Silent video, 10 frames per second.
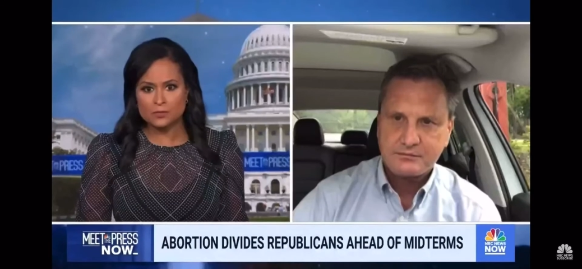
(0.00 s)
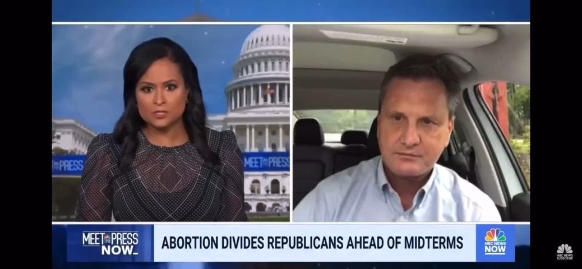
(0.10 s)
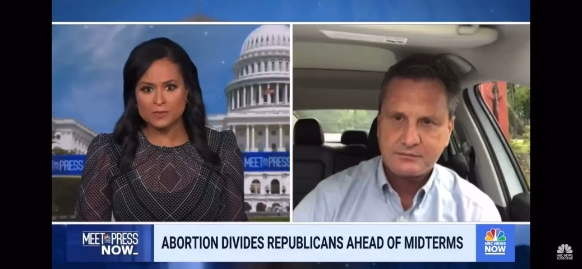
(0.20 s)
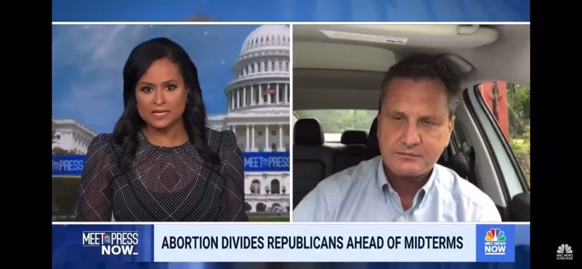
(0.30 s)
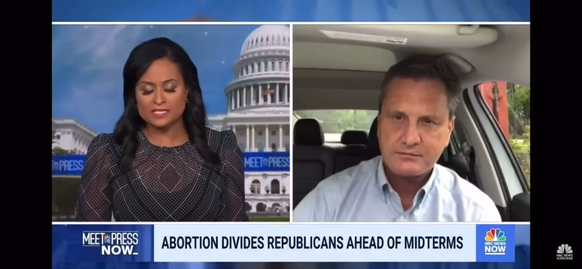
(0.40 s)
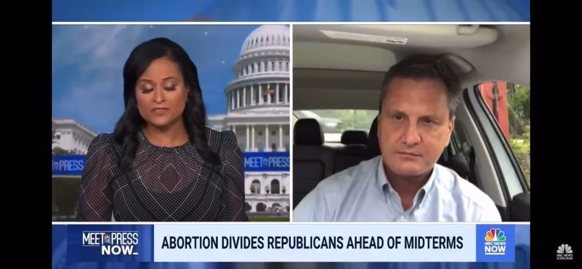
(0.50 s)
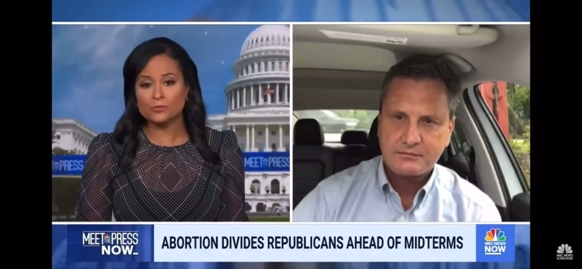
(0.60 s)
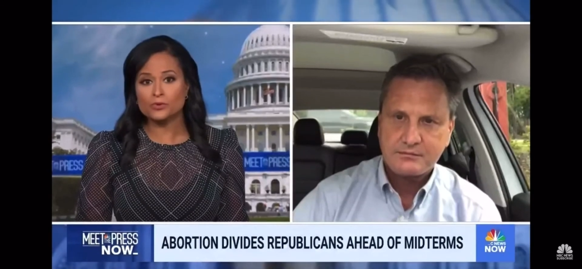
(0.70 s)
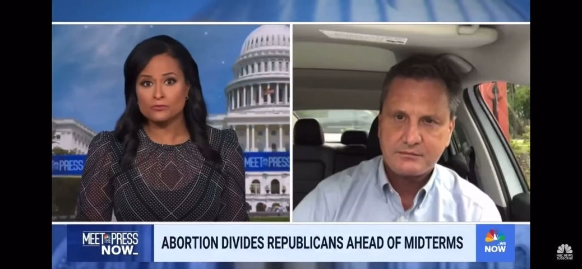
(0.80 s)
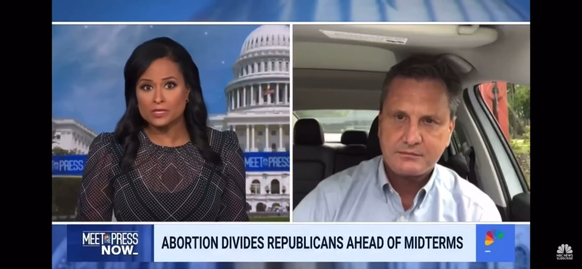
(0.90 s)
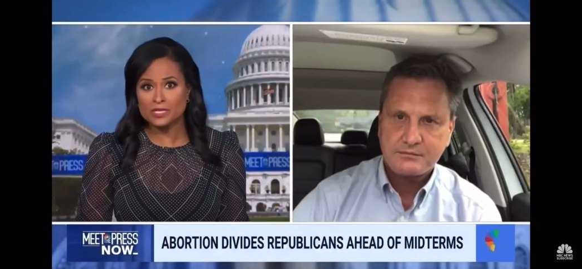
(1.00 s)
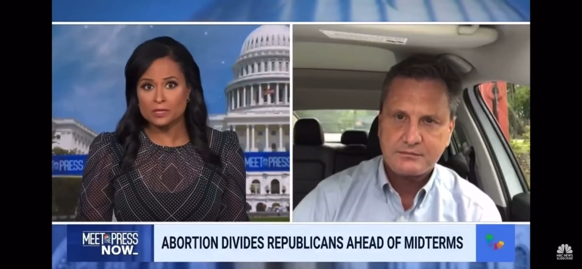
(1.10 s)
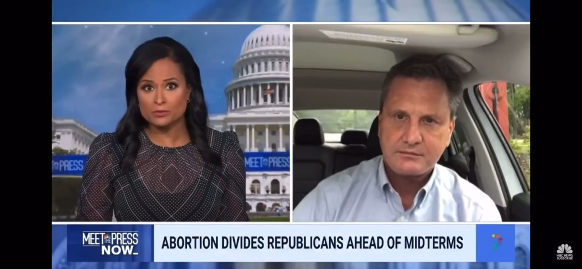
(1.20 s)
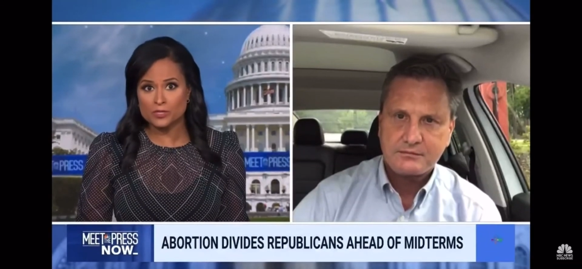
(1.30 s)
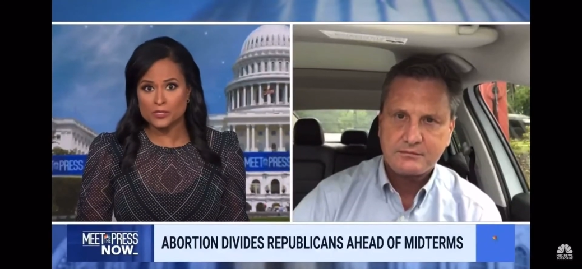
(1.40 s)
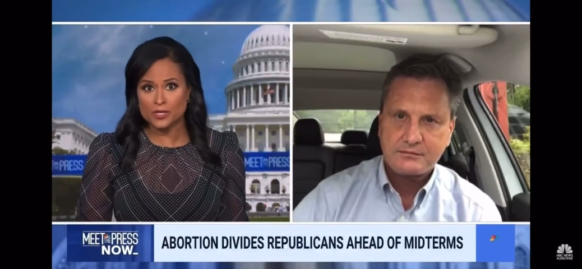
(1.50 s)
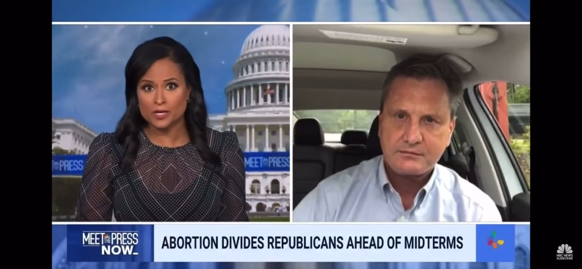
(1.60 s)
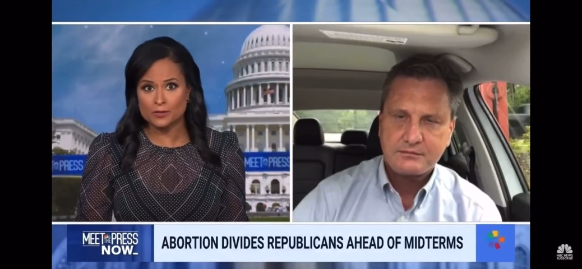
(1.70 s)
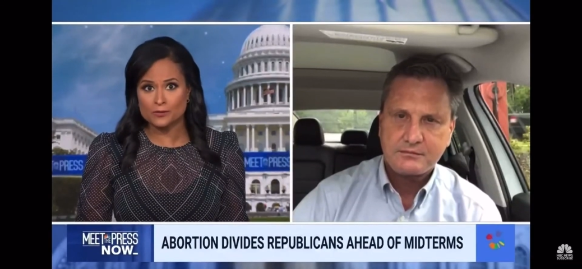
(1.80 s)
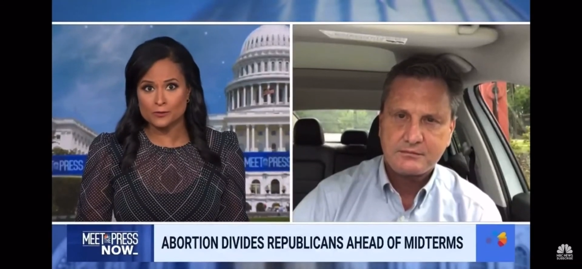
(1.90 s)
Speaker 1: perspective, and we really
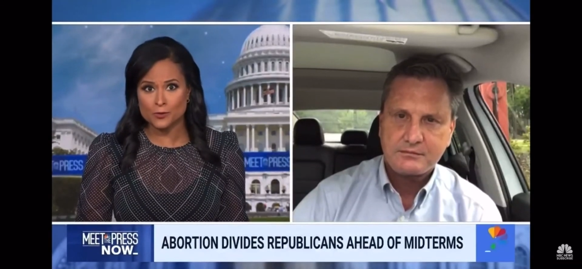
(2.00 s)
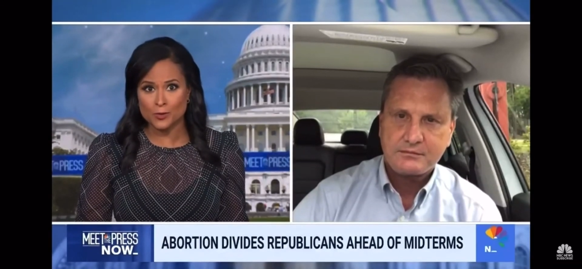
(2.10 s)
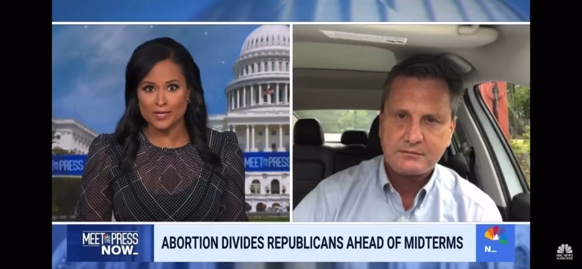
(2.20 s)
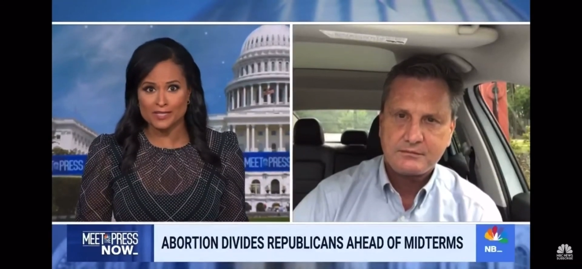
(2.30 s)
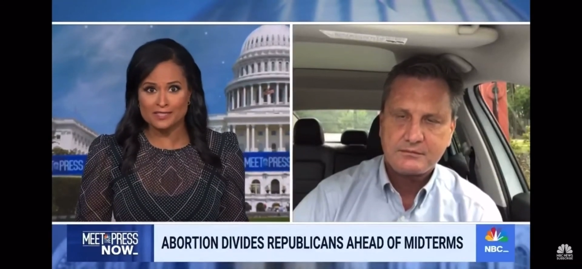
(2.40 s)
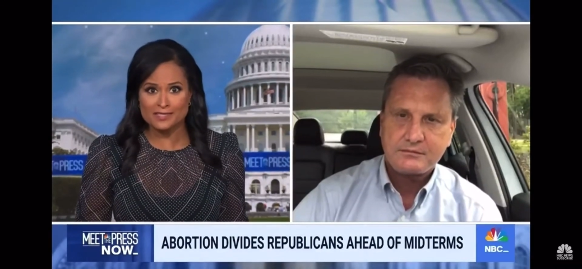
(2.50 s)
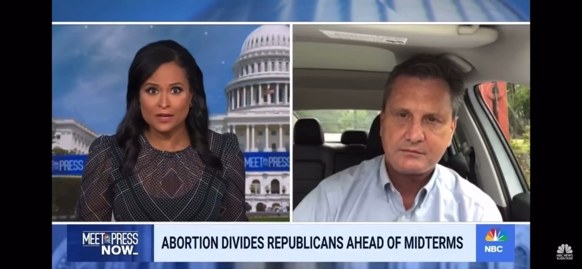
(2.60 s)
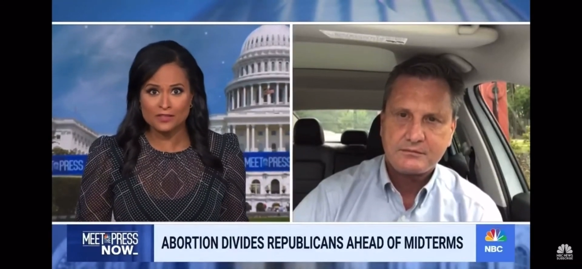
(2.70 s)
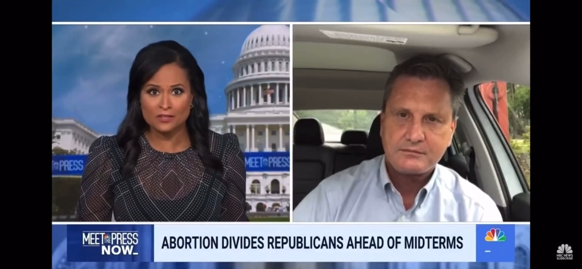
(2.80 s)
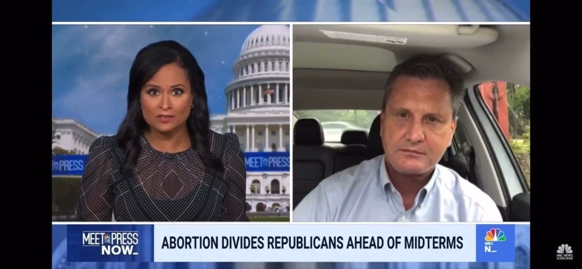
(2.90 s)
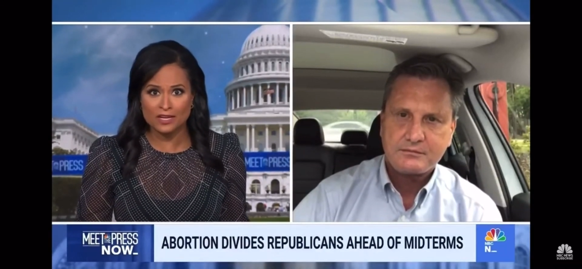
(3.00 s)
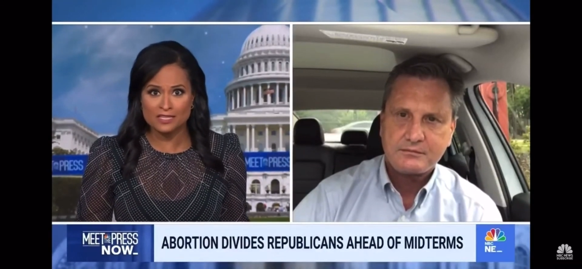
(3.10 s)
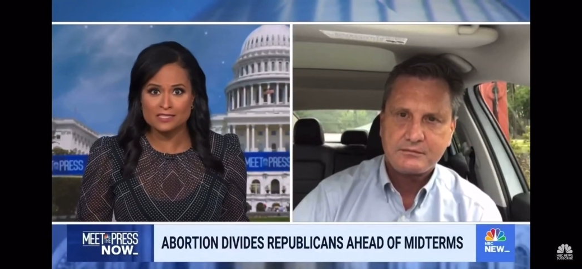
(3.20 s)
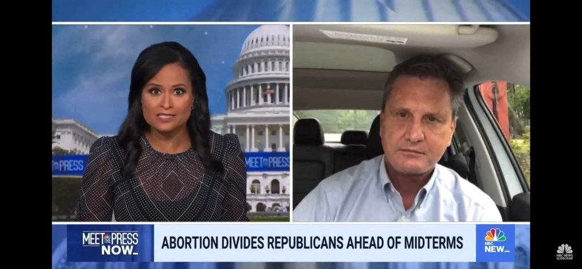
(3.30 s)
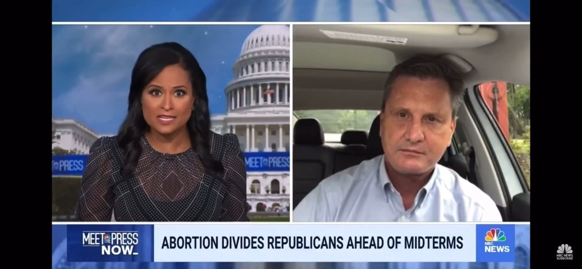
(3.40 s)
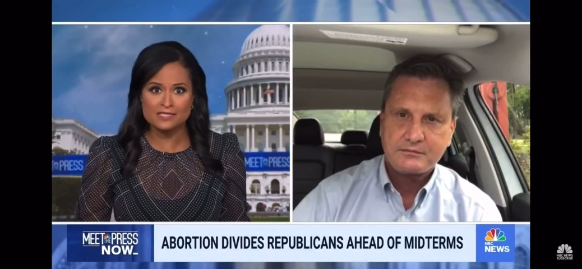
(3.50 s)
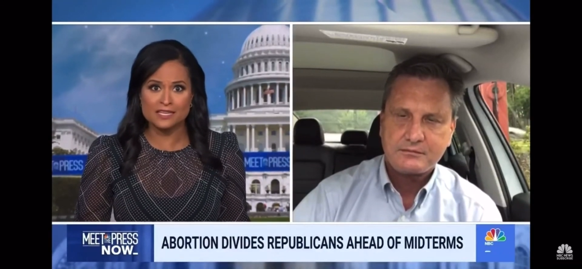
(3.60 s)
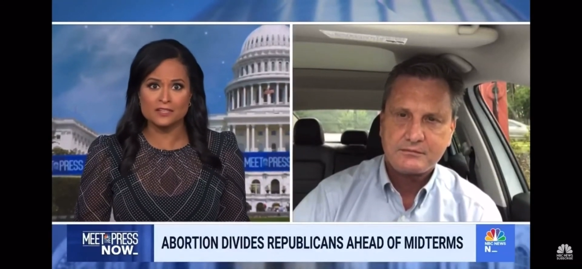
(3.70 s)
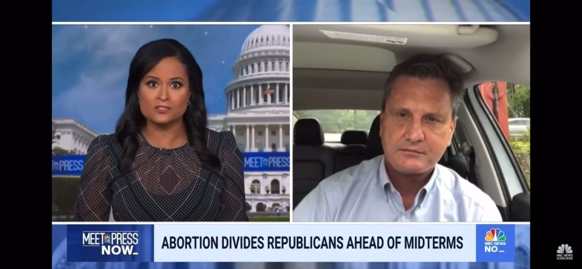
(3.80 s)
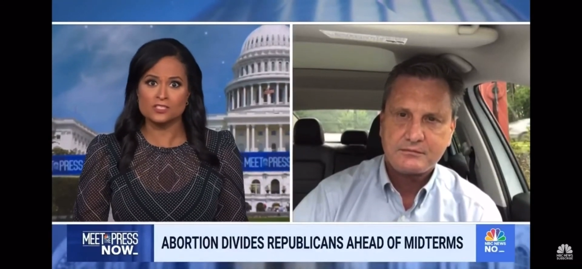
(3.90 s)
appreciate your joining us. South Carolina State
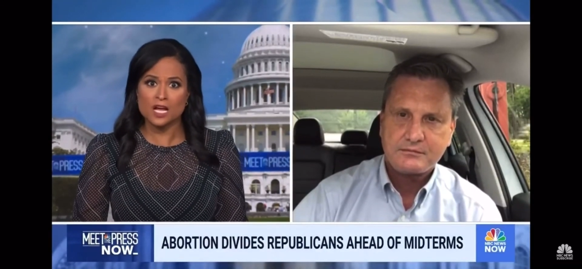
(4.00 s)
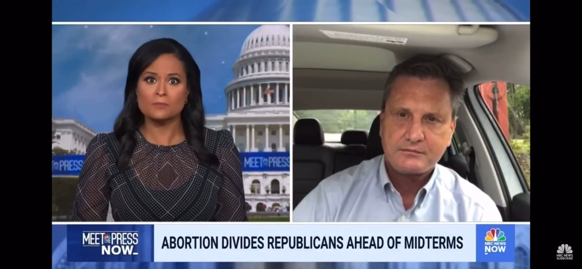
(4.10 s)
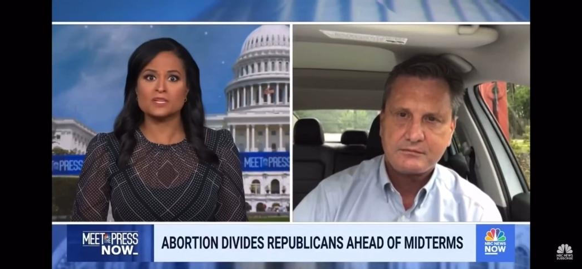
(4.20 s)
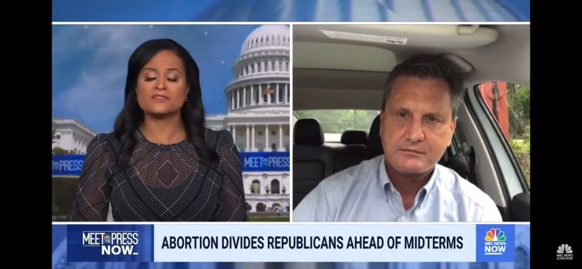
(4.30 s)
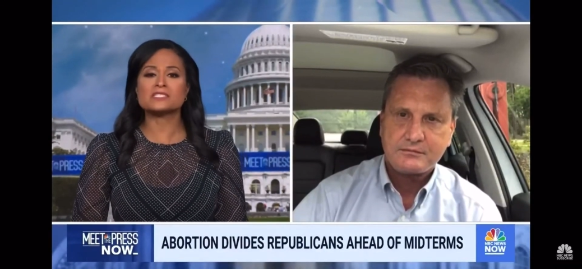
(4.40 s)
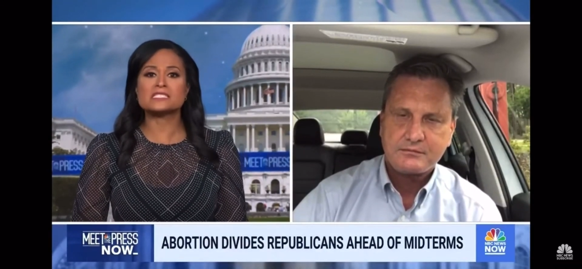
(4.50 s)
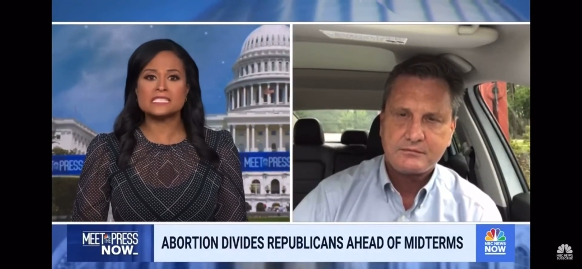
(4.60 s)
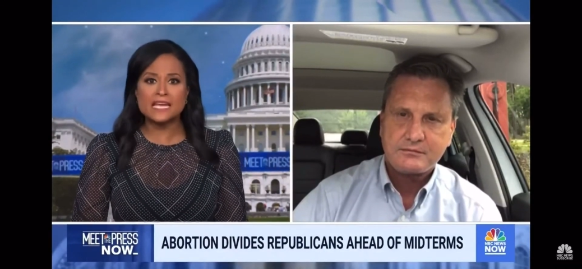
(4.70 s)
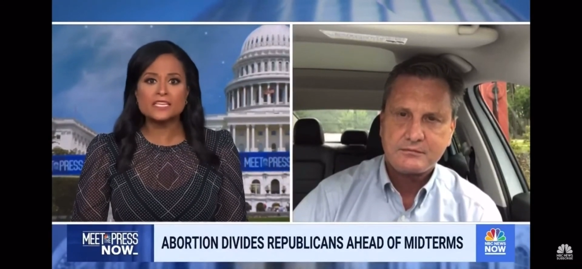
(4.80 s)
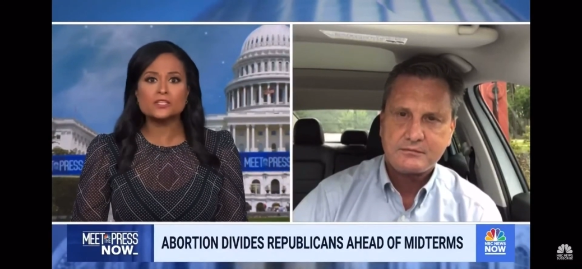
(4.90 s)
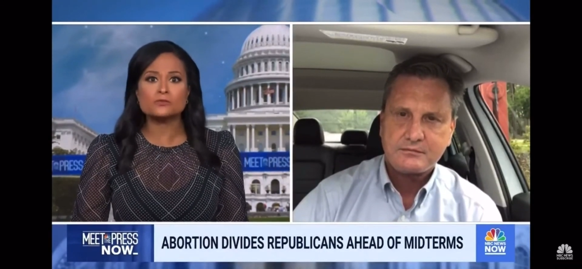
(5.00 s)
Senator Tom Davis, thank